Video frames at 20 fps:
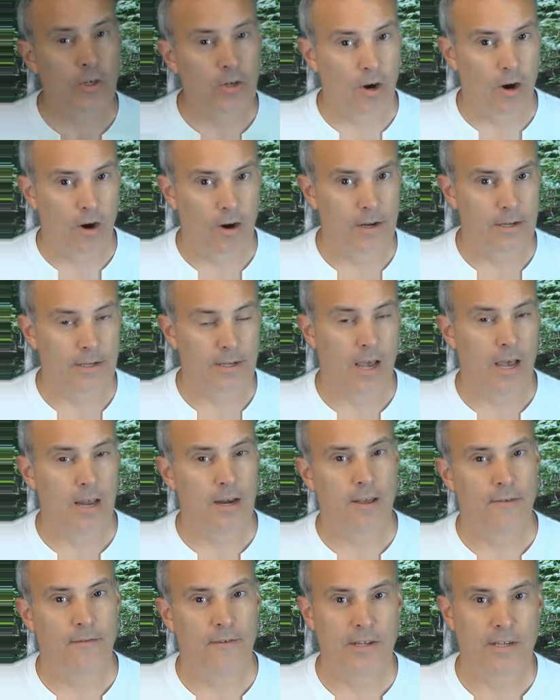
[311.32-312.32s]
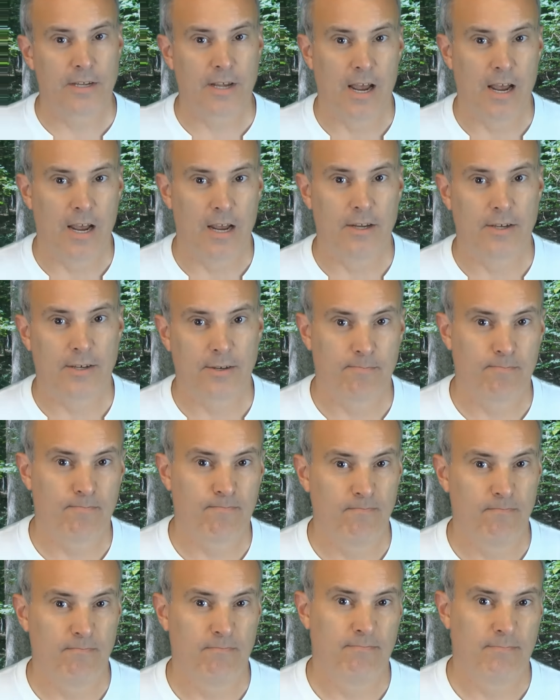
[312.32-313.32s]
the targets, I'd give these guys
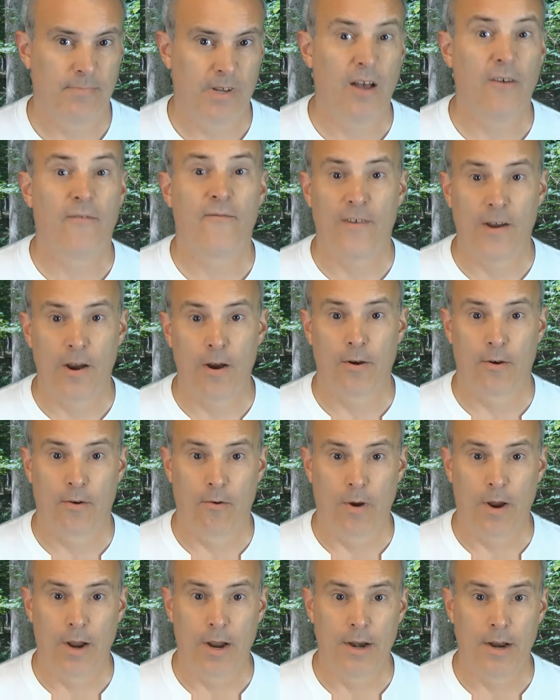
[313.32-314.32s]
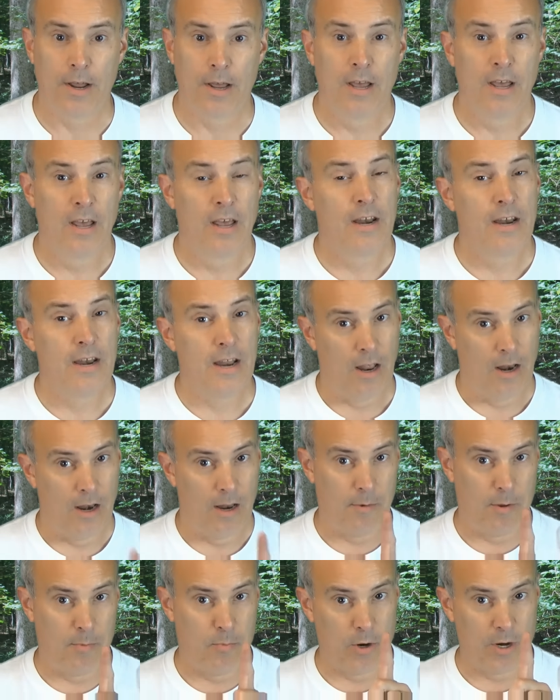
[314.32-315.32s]
a fair grade. Now,
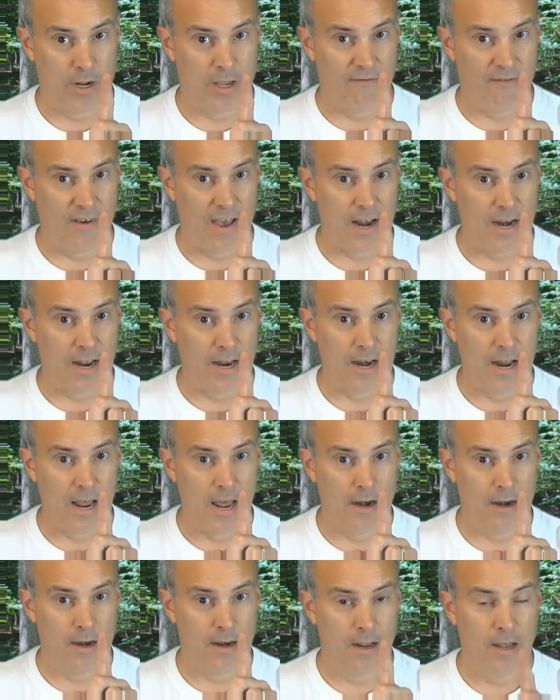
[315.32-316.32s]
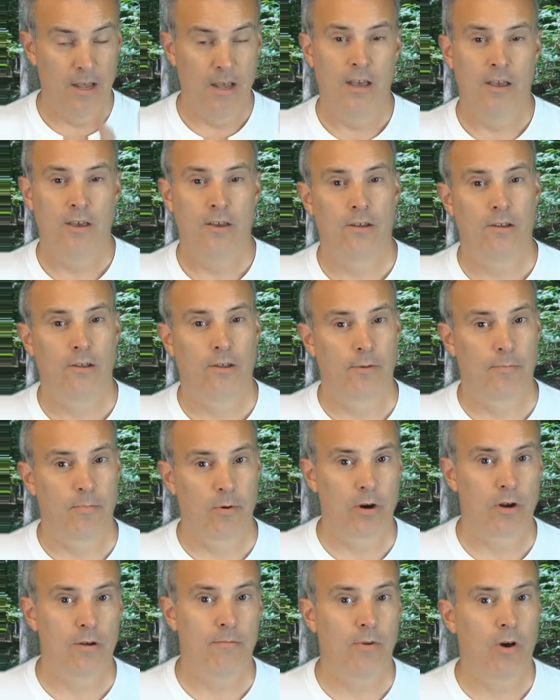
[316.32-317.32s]
let me put a caveat on that. You know, the
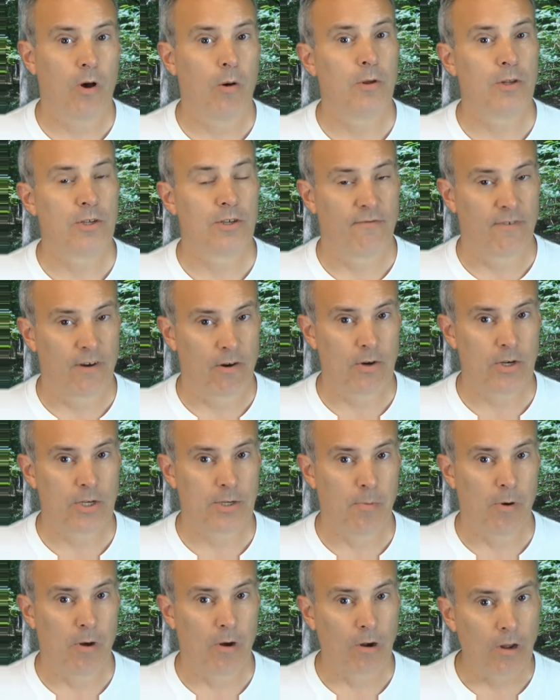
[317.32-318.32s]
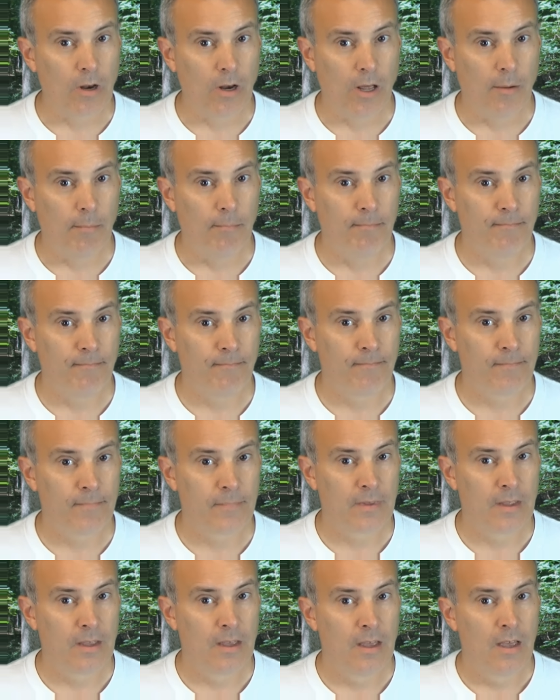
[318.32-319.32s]
Bergen Bowmen's a very small club,
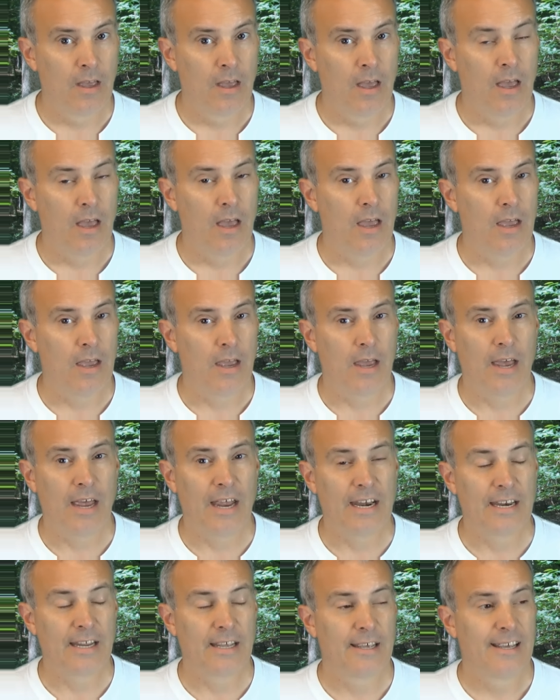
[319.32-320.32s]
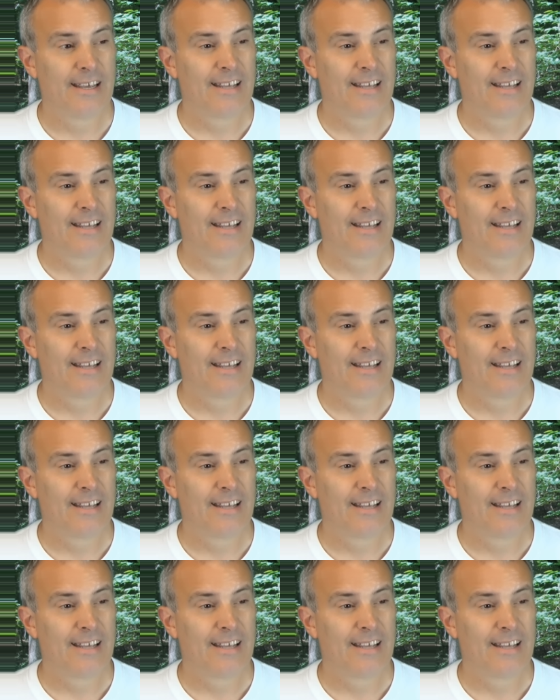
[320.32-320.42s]
and